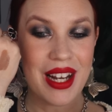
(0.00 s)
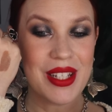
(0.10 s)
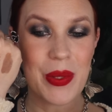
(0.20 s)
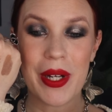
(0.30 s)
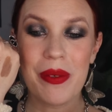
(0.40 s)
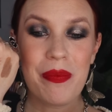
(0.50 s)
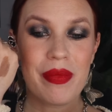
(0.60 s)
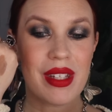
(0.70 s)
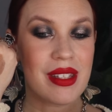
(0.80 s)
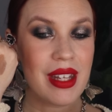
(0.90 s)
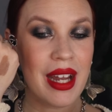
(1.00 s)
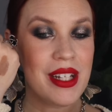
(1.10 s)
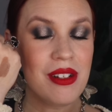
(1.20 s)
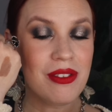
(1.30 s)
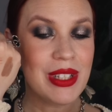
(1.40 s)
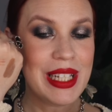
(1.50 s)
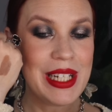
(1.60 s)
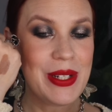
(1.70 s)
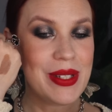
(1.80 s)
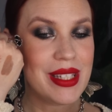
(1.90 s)
contour. I don't really
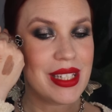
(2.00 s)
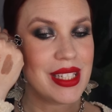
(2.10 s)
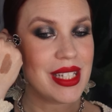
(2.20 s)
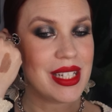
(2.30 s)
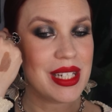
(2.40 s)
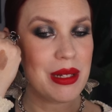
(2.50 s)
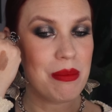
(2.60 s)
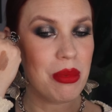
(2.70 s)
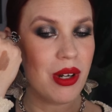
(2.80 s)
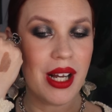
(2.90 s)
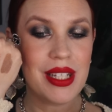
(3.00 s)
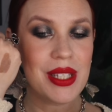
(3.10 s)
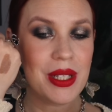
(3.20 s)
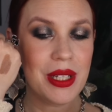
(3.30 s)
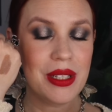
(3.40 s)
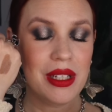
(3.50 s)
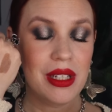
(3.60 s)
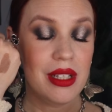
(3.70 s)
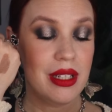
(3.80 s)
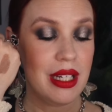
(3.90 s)
use this as a bronzer.
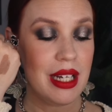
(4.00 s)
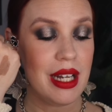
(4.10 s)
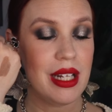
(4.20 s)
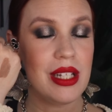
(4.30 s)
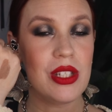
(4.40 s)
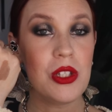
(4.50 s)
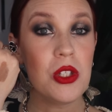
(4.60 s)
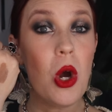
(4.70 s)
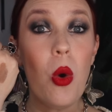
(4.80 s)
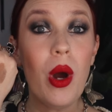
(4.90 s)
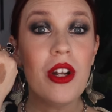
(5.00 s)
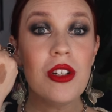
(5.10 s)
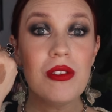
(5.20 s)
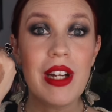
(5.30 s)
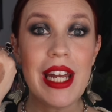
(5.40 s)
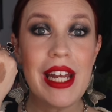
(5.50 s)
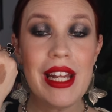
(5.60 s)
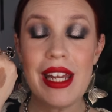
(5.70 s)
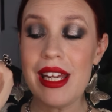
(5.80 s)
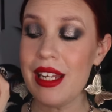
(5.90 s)
It is so
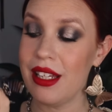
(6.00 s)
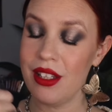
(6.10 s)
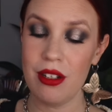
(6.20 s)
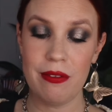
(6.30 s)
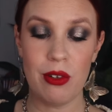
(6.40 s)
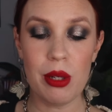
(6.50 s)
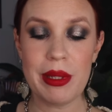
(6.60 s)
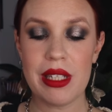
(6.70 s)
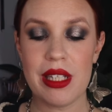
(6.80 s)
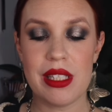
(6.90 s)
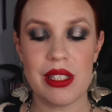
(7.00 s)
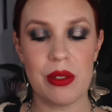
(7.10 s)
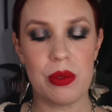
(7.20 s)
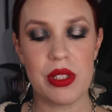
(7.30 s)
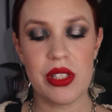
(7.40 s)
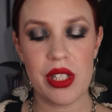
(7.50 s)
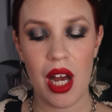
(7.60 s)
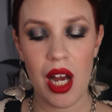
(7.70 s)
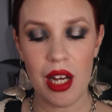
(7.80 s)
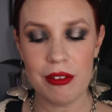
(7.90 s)
underrated. The formula is so
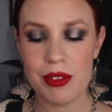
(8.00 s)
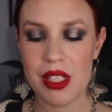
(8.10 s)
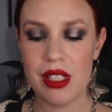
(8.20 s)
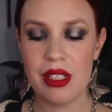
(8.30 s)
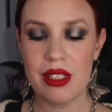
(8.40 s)
soft.